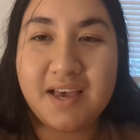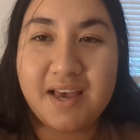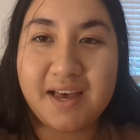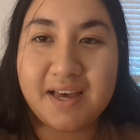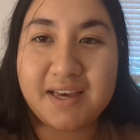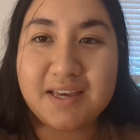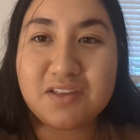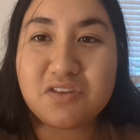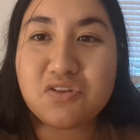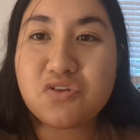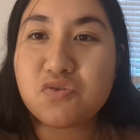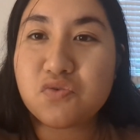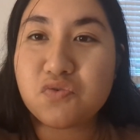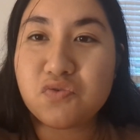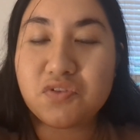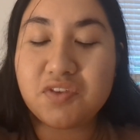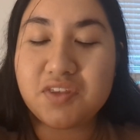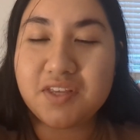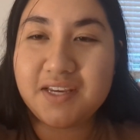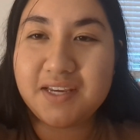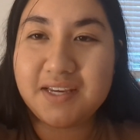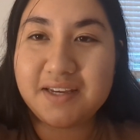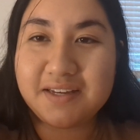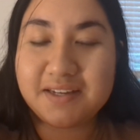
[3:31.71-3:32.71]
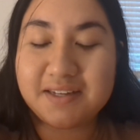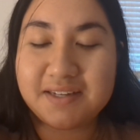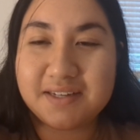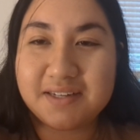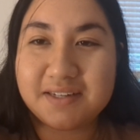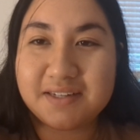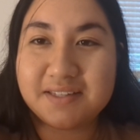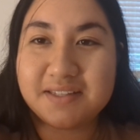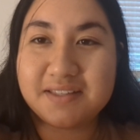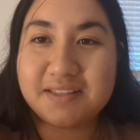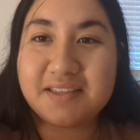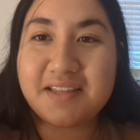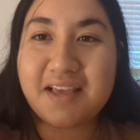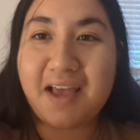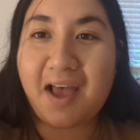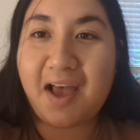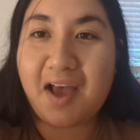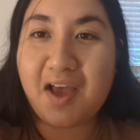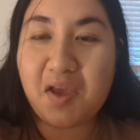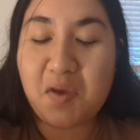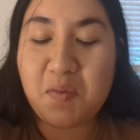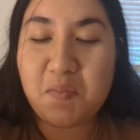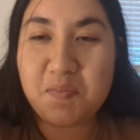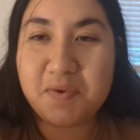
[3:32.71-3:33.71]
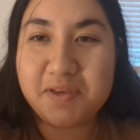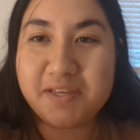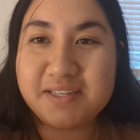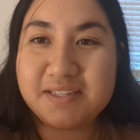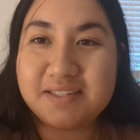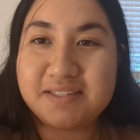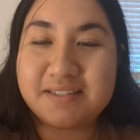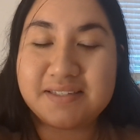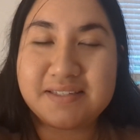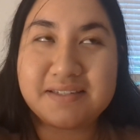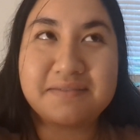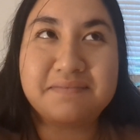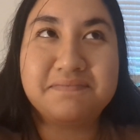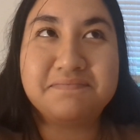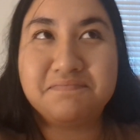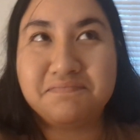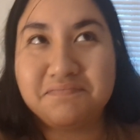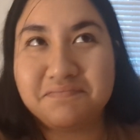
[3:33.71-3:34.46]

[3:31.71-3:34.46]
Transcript: I do think the hype is